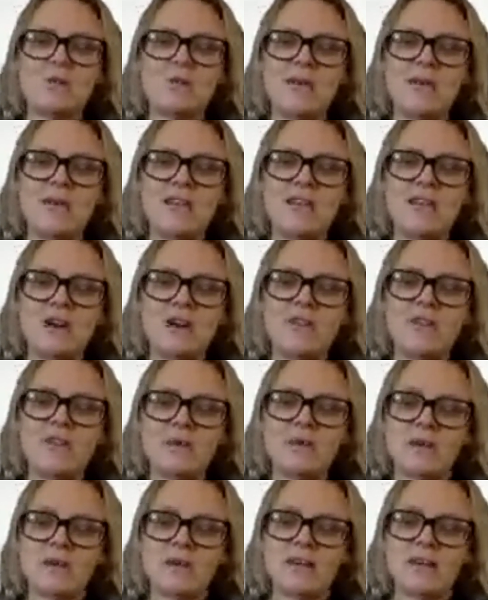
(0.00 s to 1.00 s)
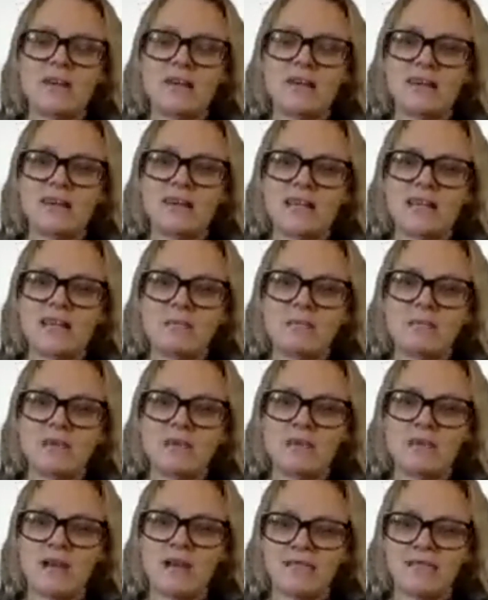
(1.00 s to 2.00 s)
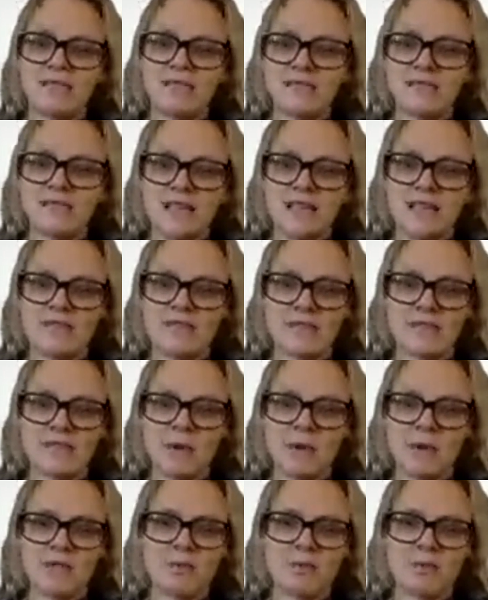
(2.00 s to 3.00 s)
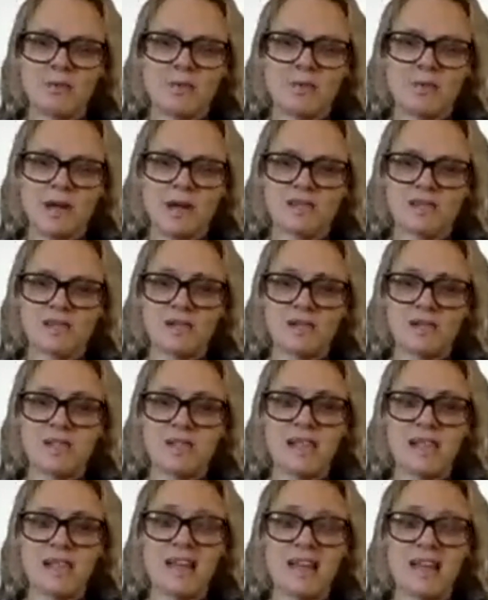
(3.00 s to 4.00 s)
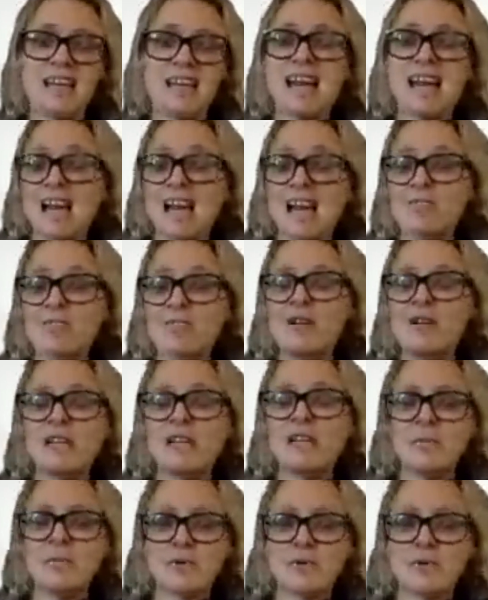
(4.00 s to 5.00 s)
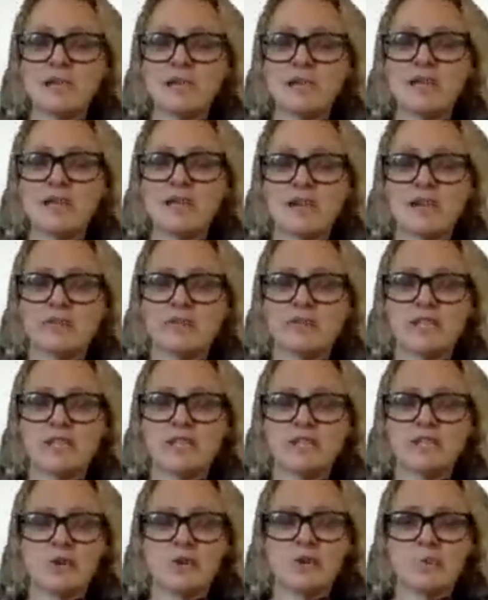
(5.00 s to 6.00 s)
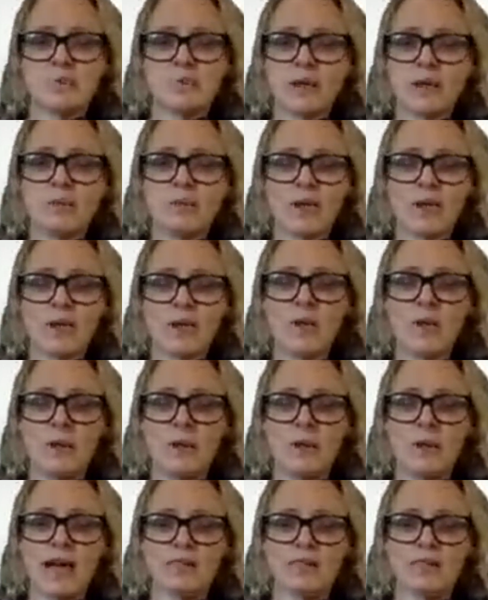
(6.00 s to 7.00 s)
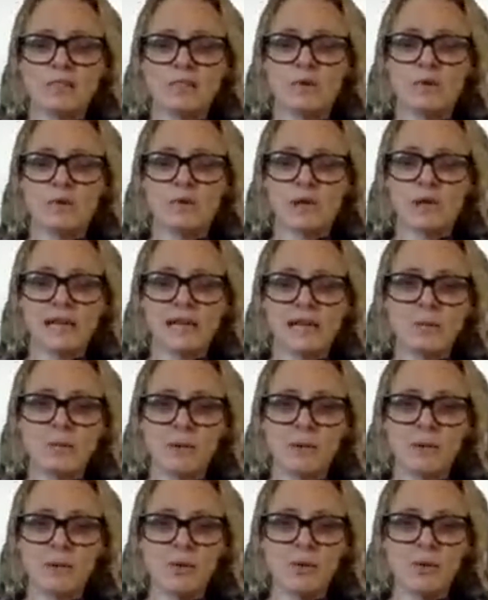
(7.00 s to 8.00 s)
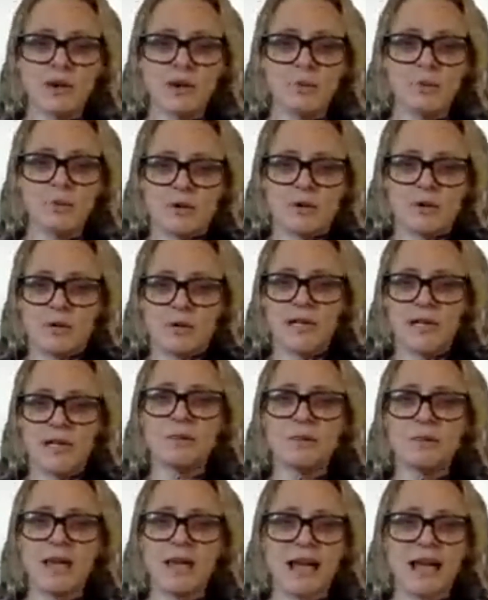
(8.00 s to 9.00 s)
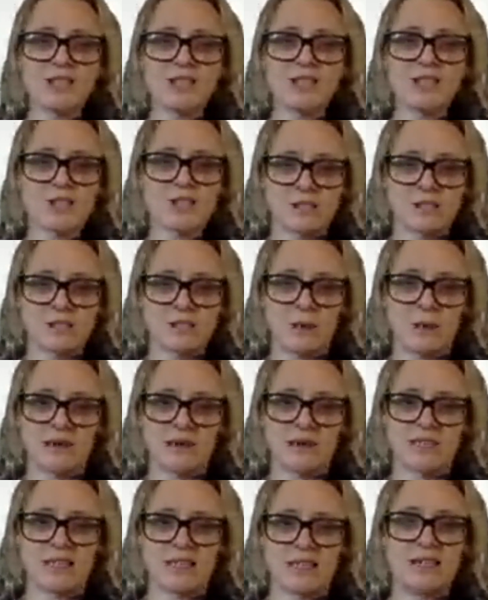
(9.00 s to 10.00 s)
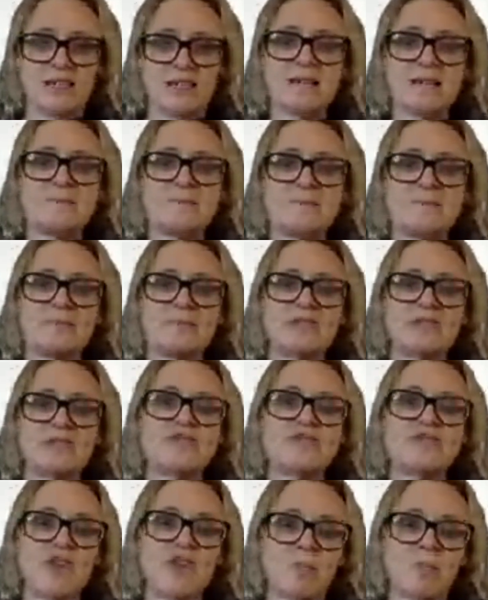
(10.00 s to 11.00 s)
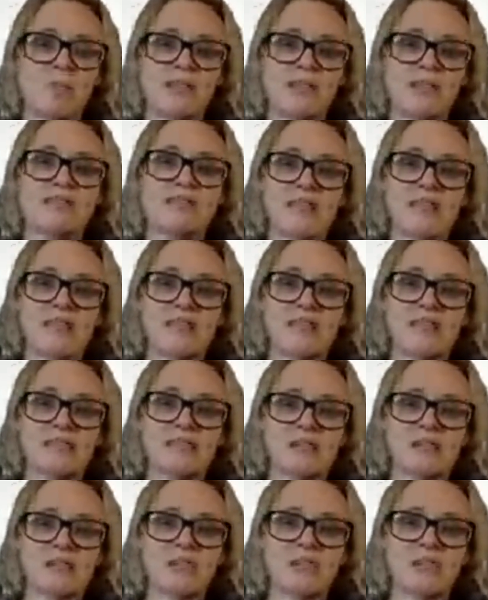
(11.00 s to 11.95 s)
that we know that we can keep you as safe as possible whilst on site. And I really would encourage young people or parents who are a little bit worried about it, a little bit anxious about it, to drop into that